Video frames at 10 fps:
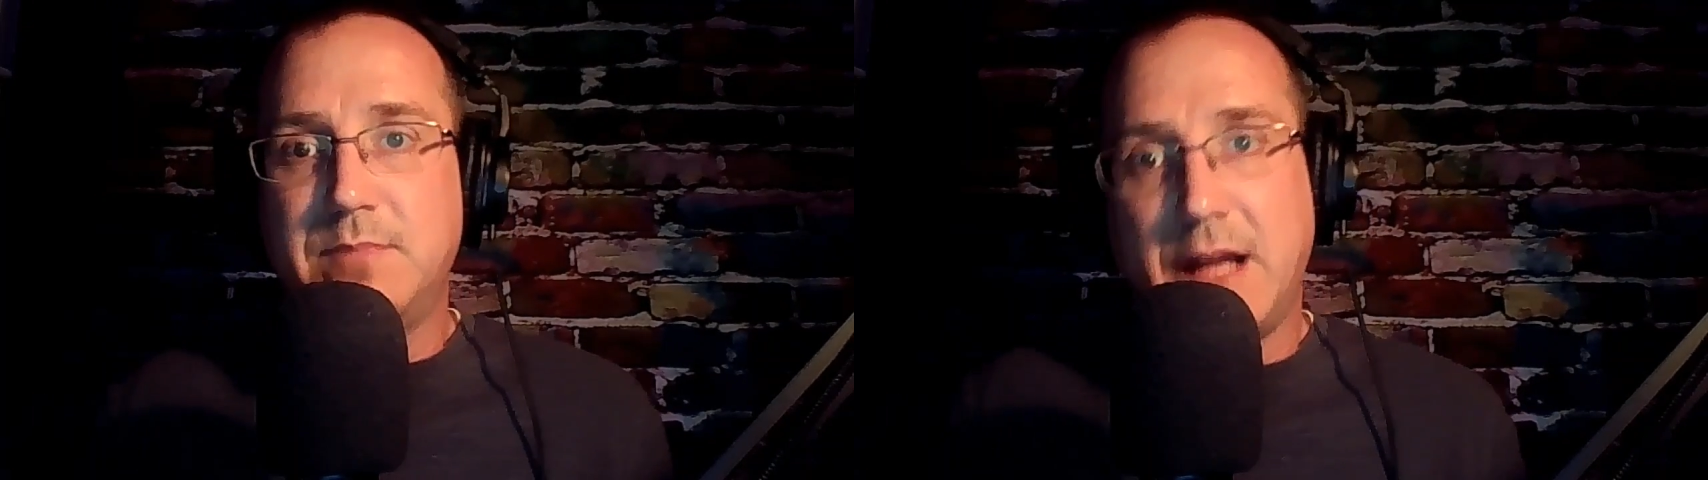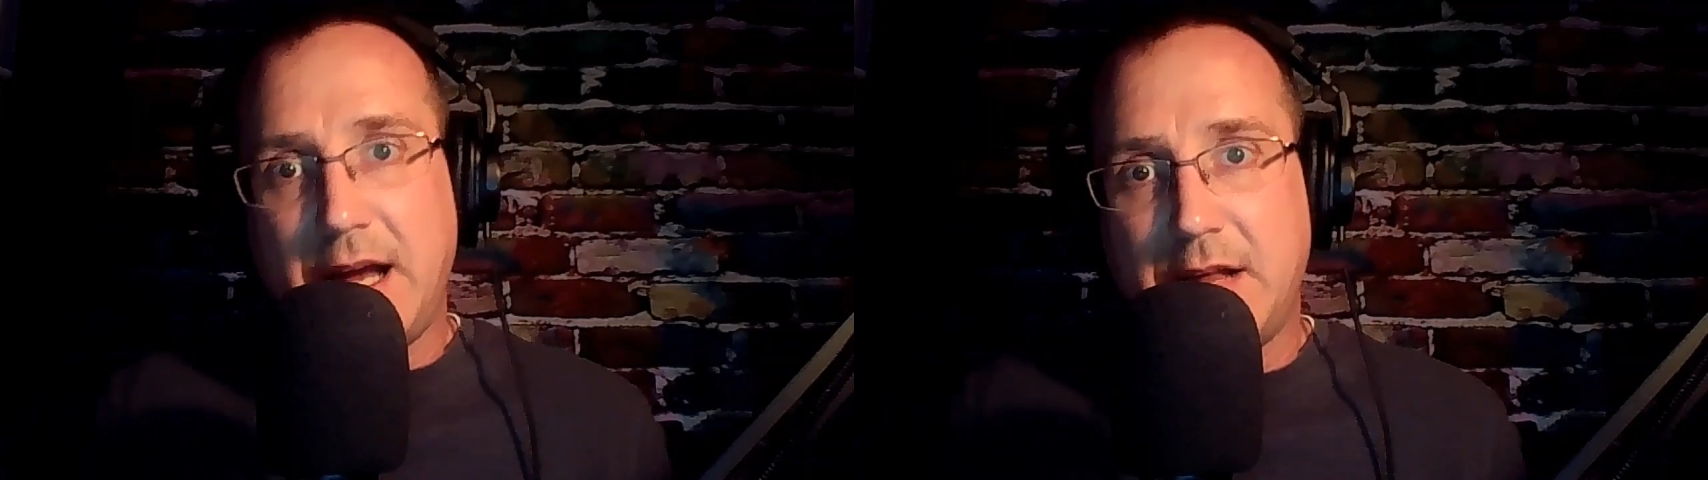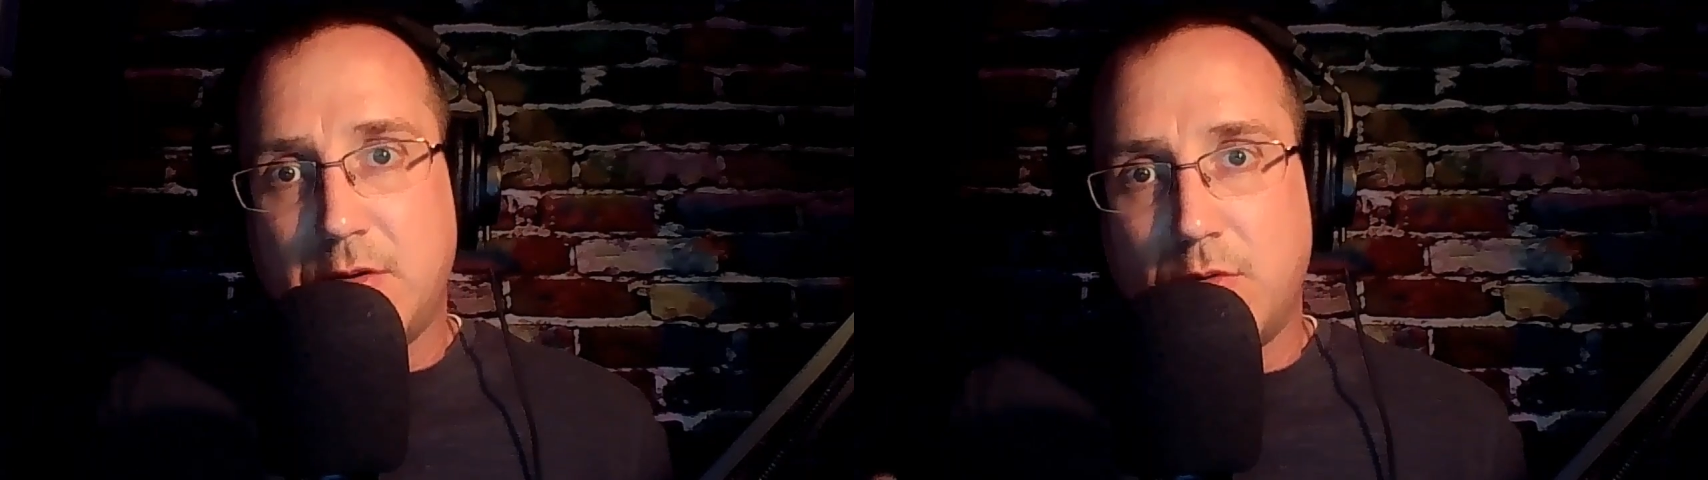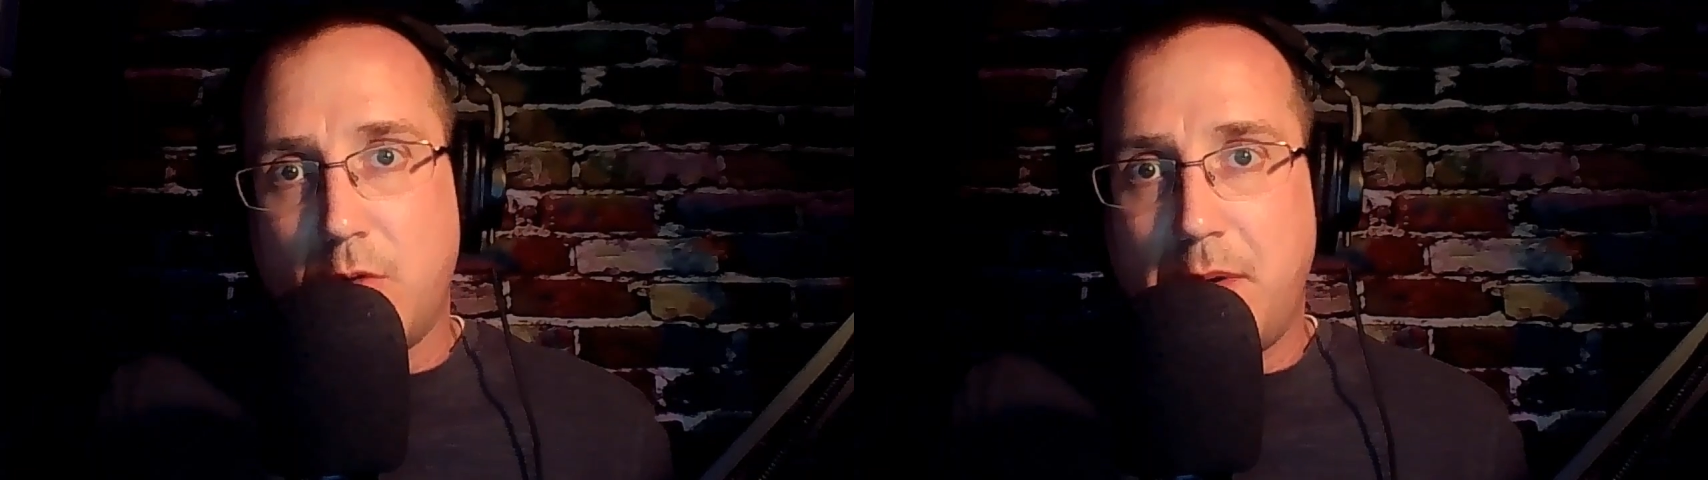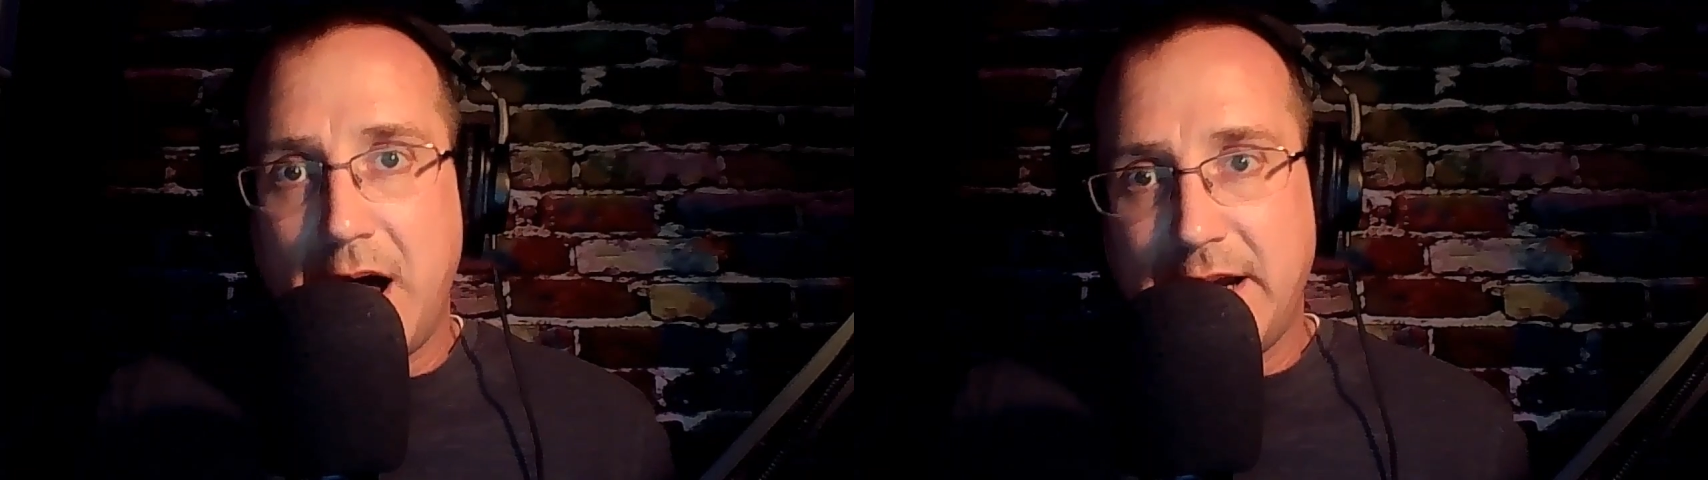and the
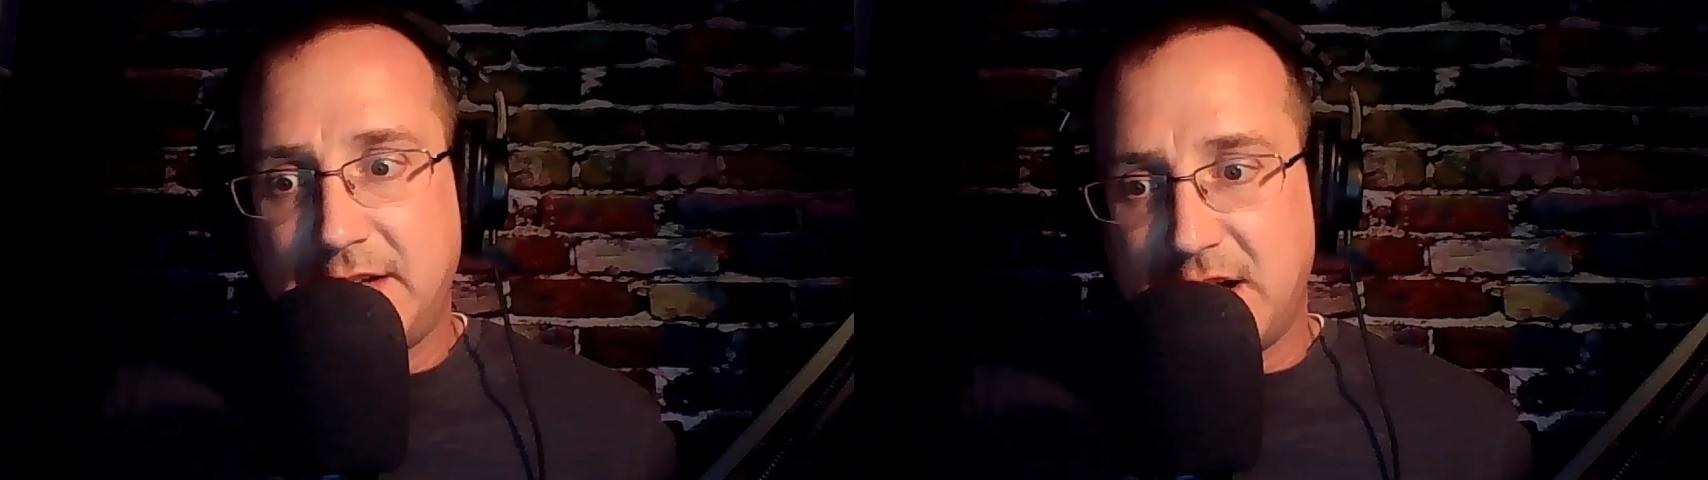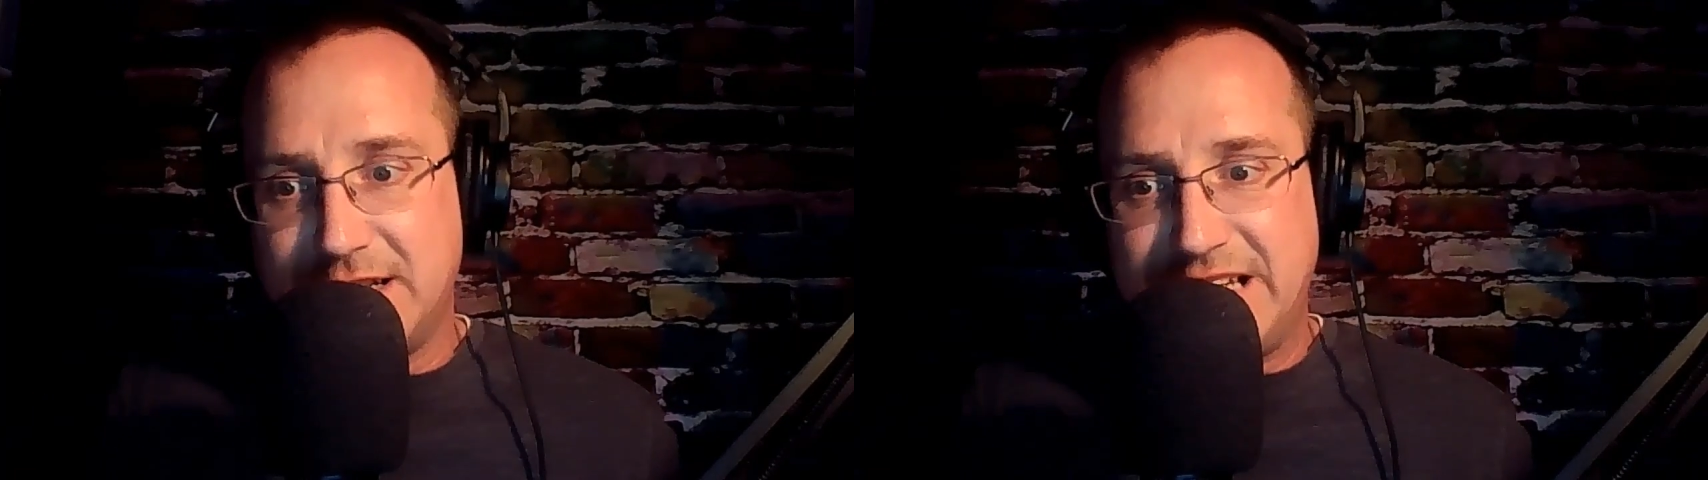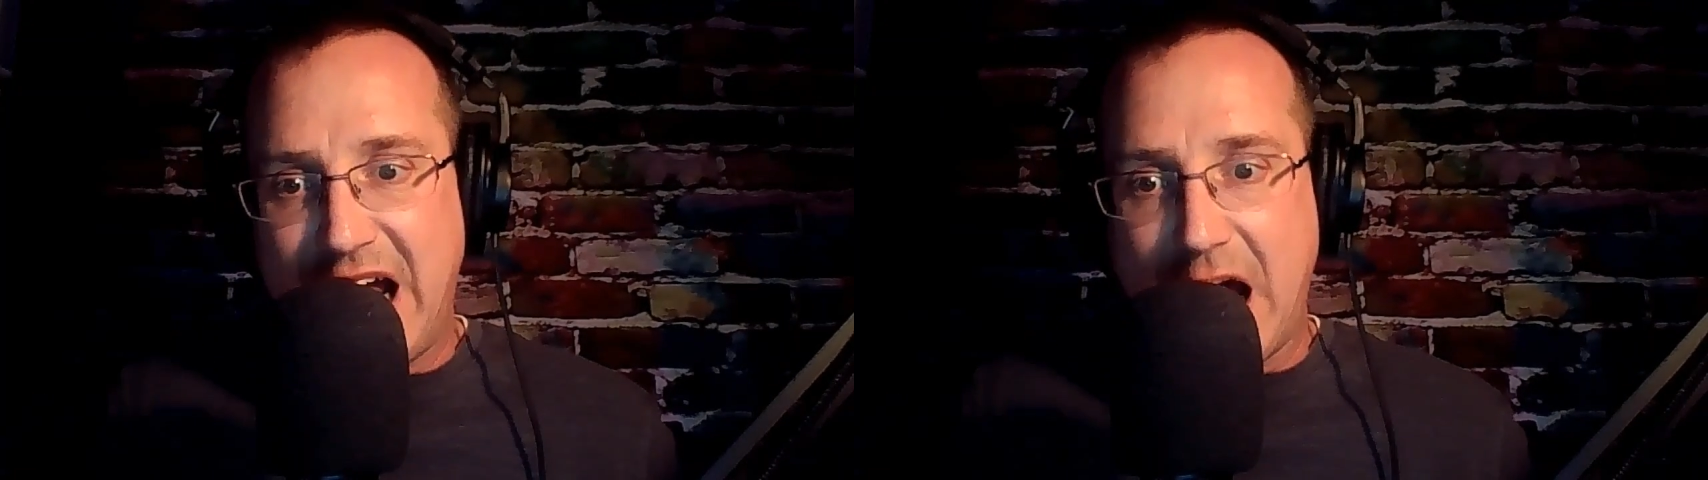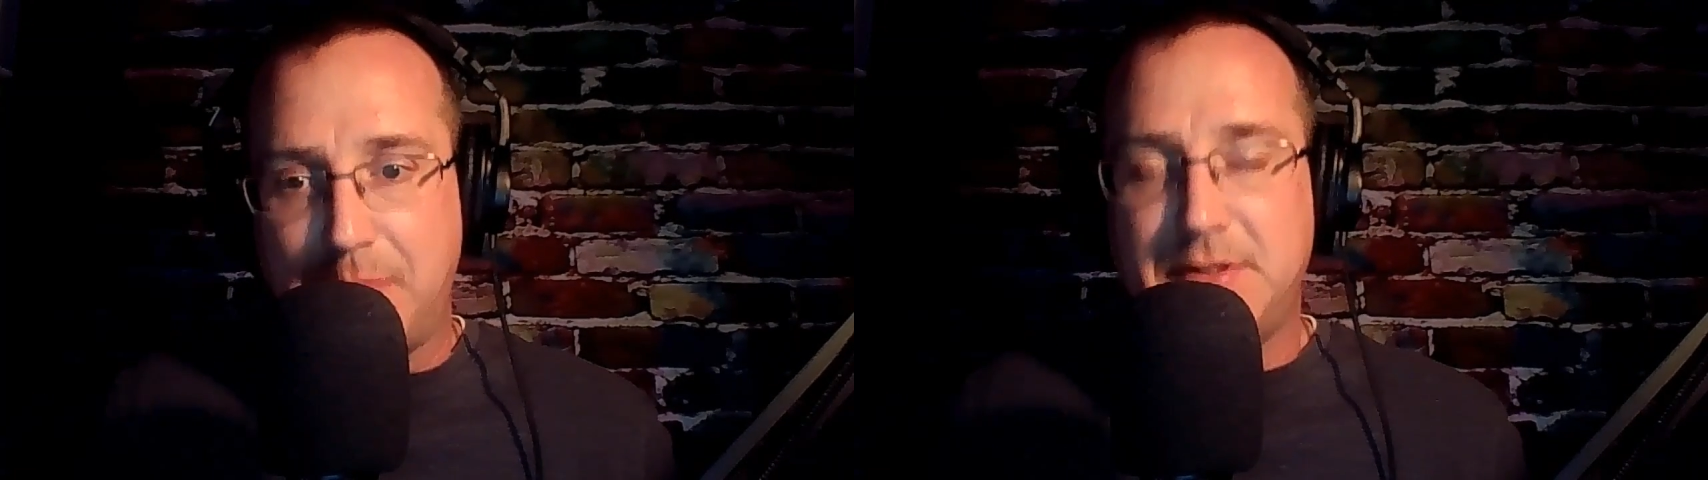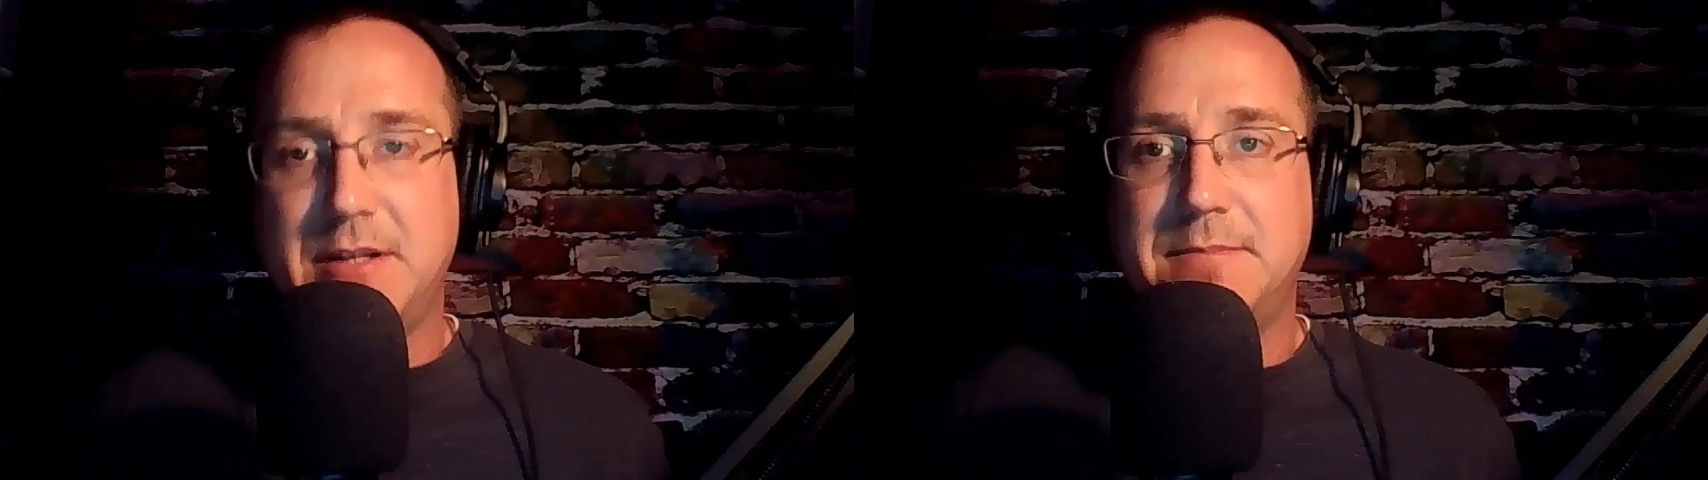robotics
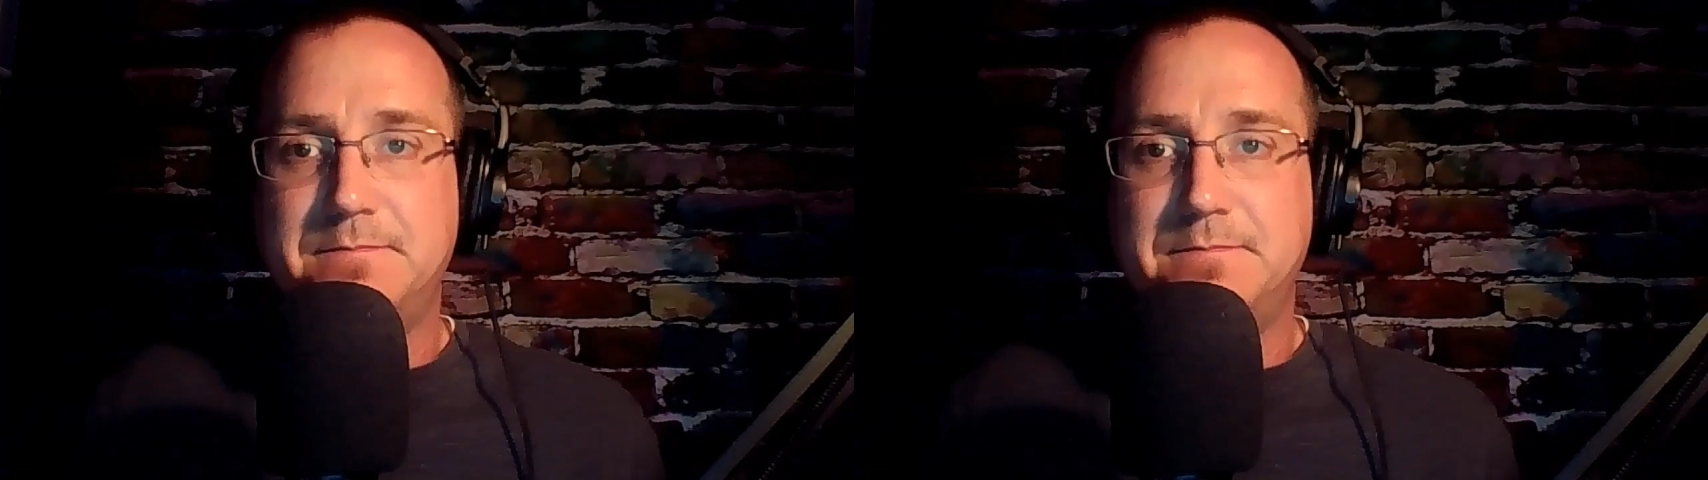adapt